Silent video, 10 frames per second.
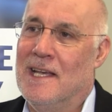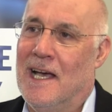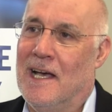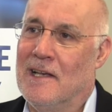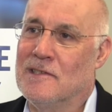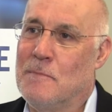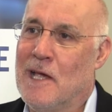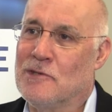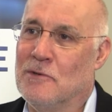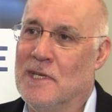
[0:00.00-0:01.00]
uh,
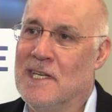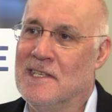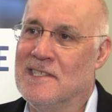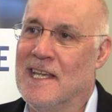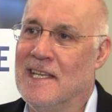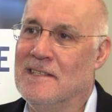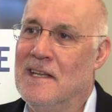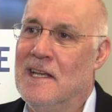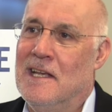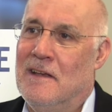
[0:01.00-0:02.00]
specialties and
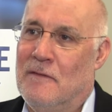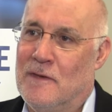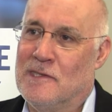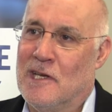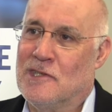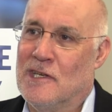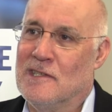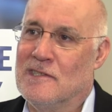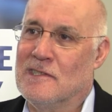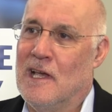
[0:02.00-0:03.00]

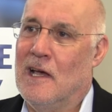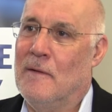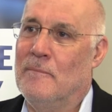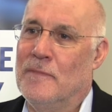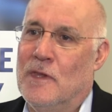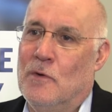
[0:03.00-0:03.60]
physicians um,